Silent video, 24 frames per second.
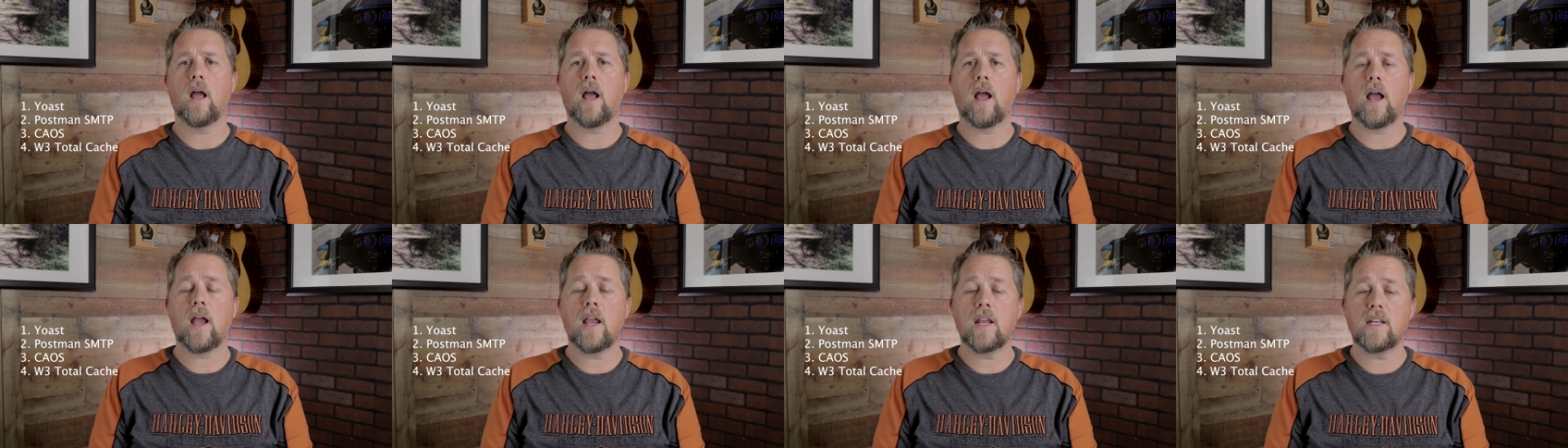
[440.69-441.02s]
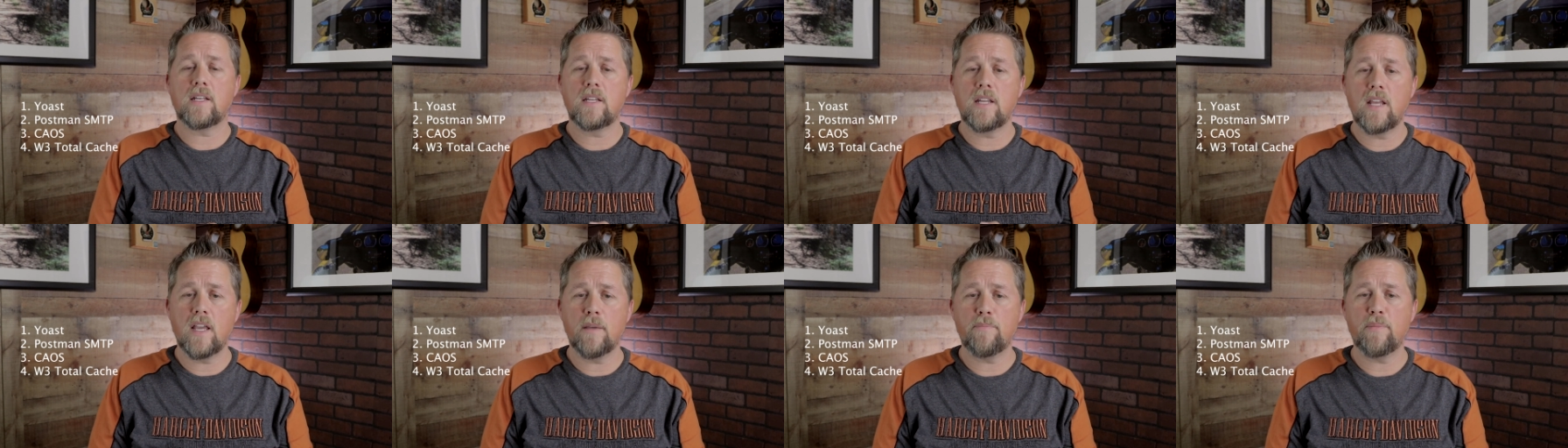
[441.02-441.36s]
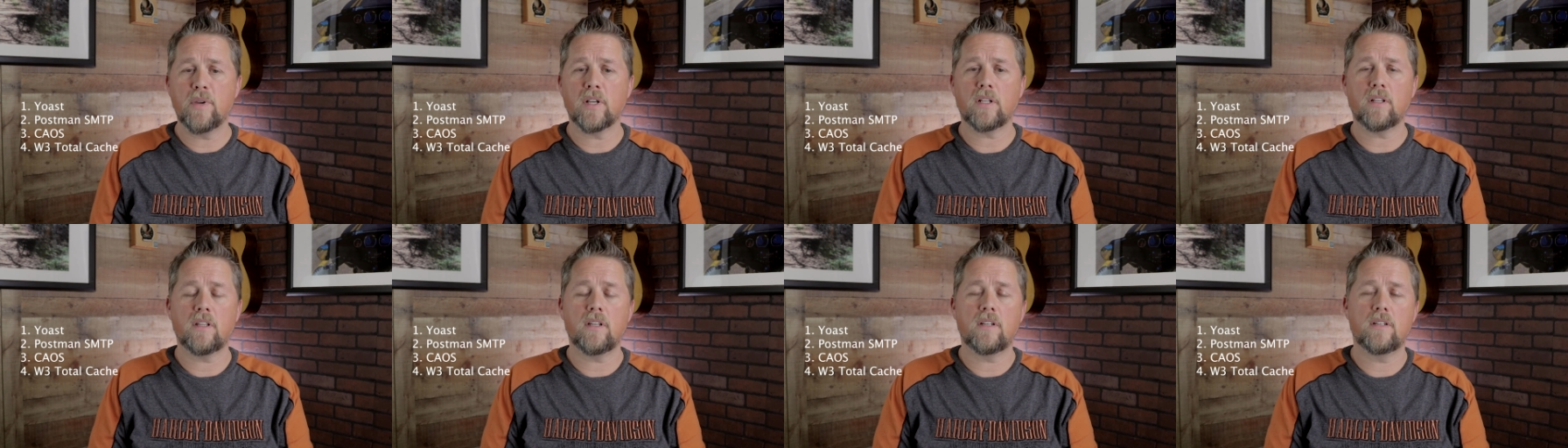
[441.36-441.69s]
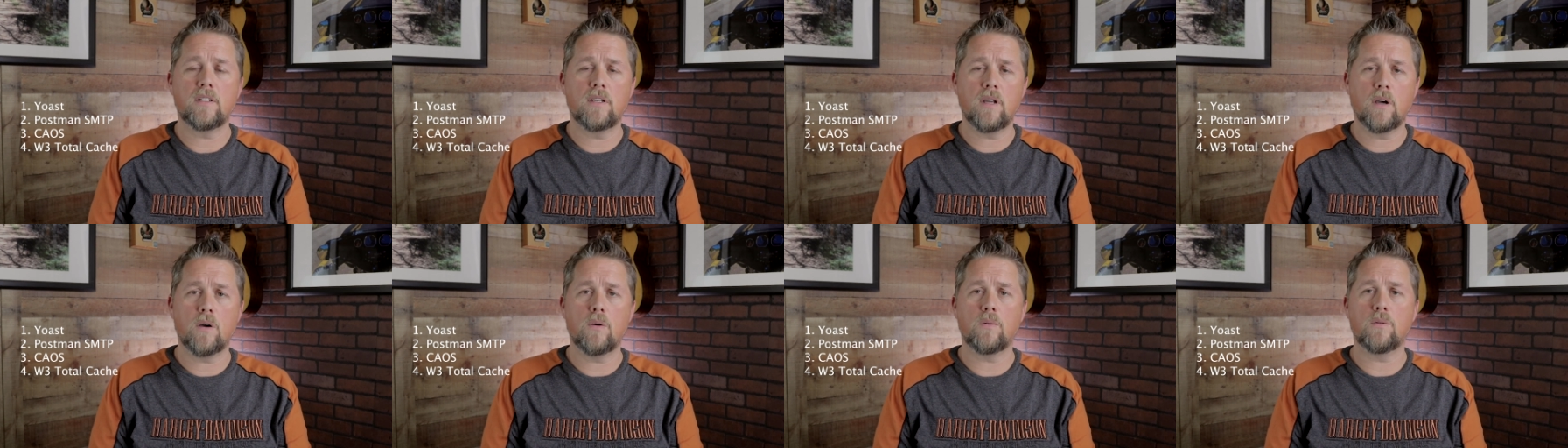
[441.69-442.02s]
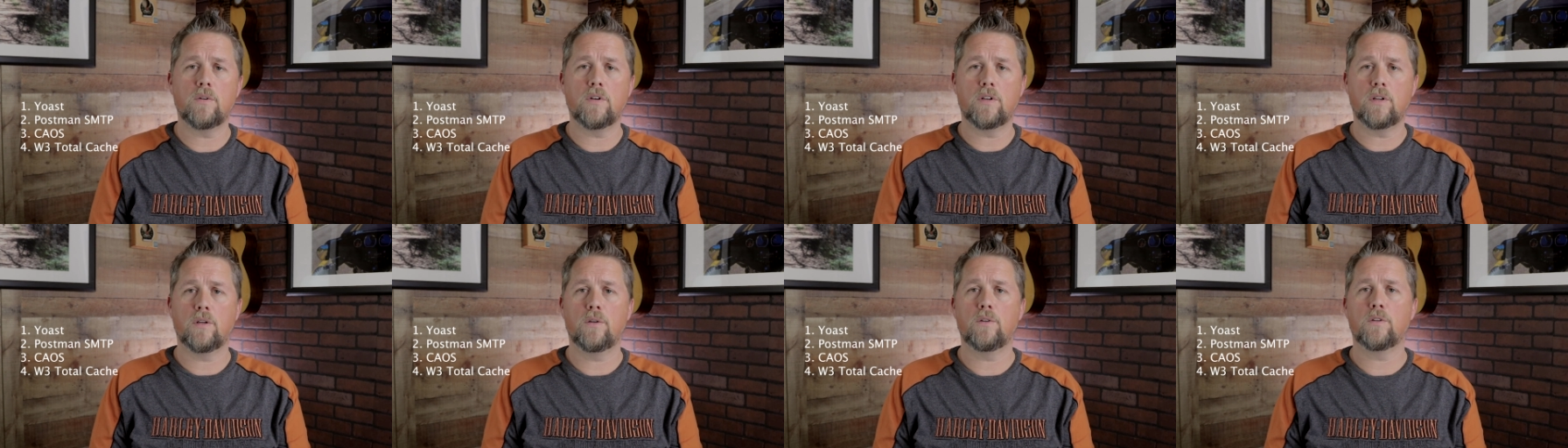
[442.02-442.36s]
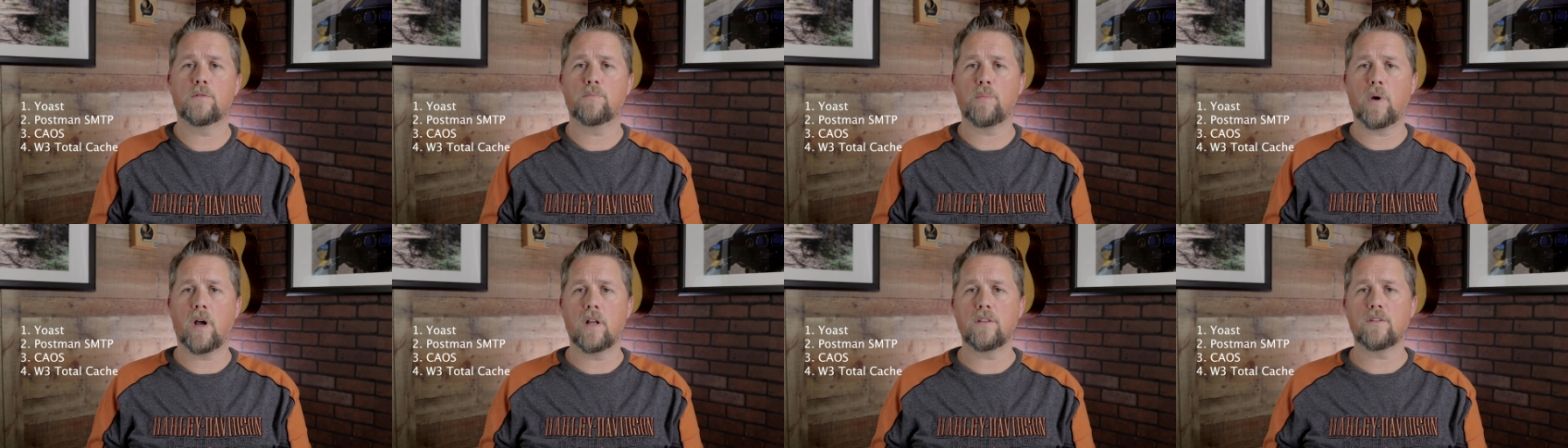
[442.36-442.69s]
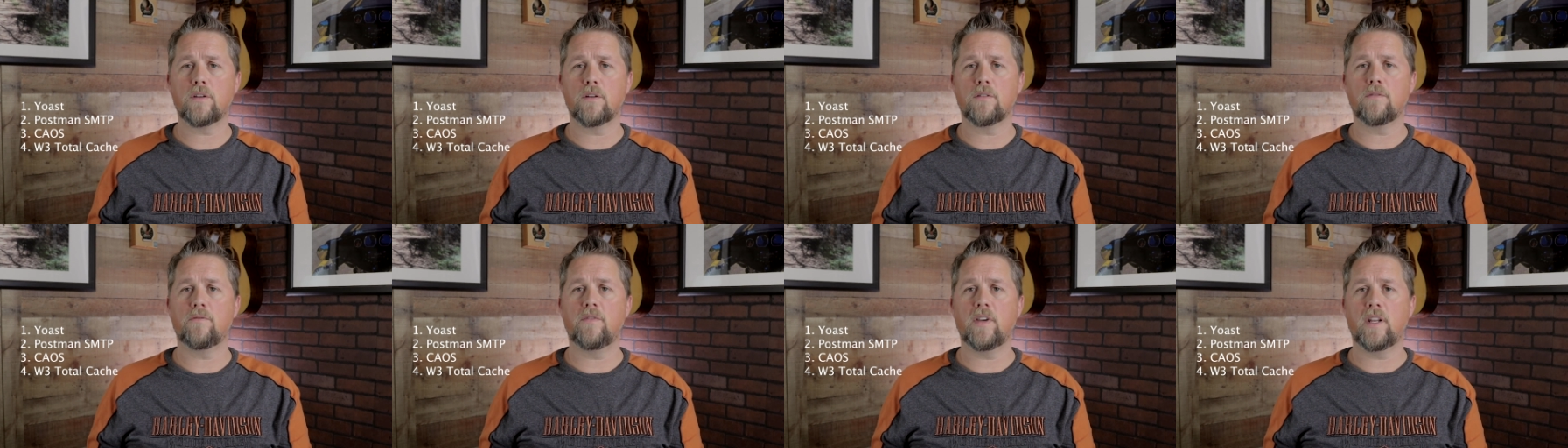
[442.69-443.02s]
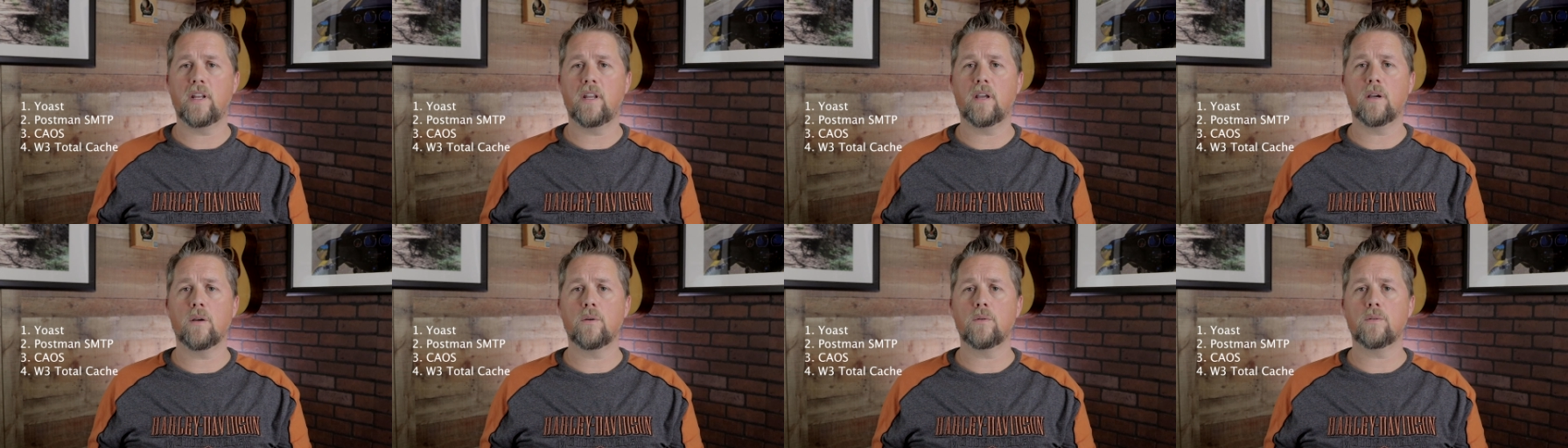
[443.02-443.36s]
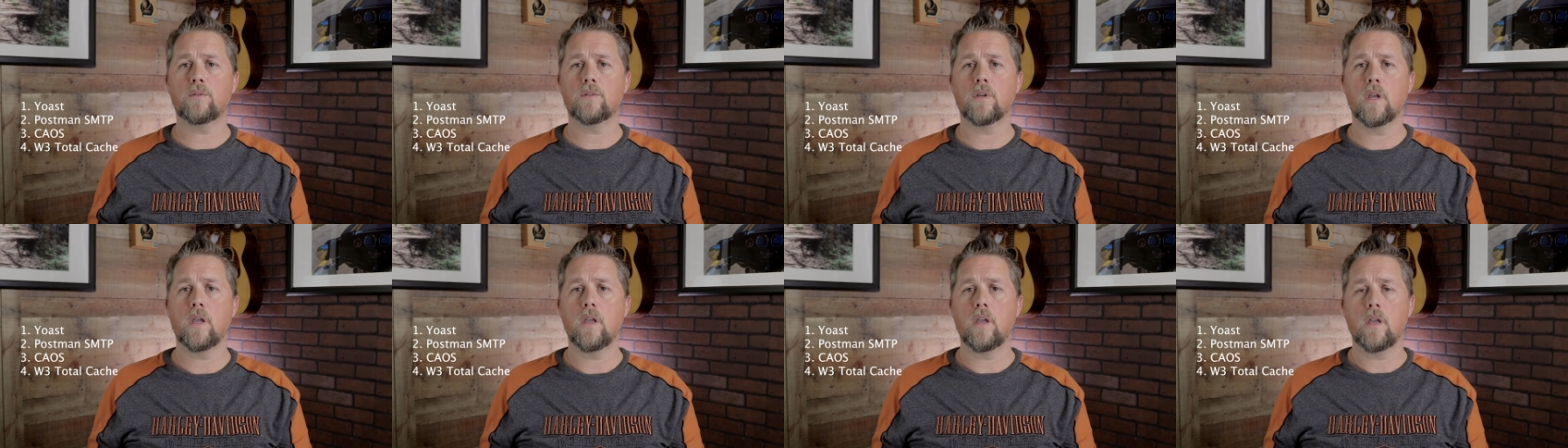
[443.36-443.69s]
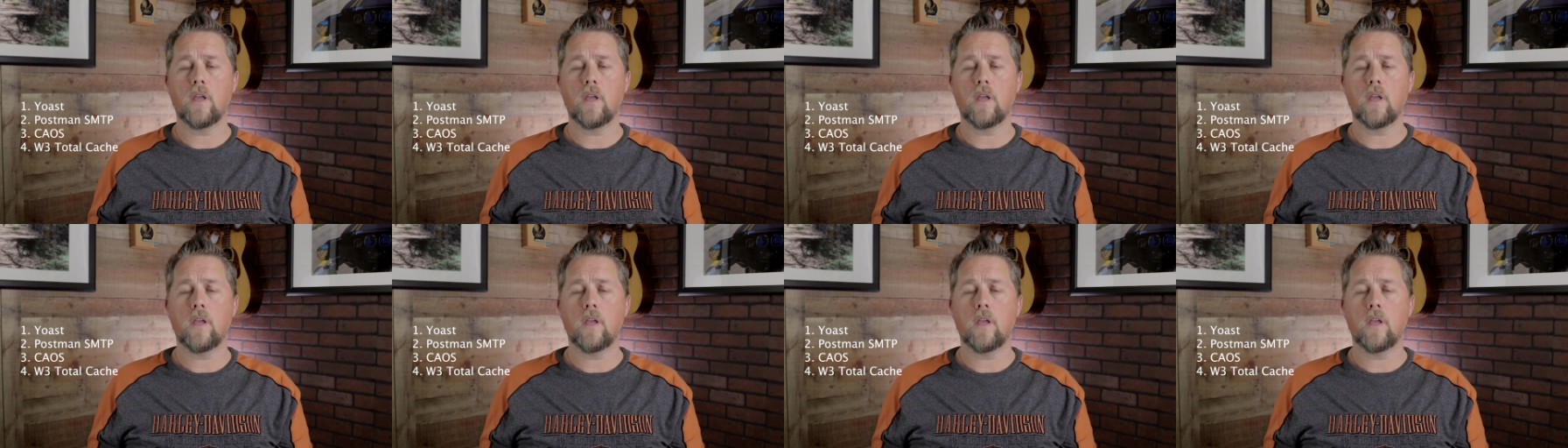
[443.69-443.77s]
I typically don't do sponsored videos.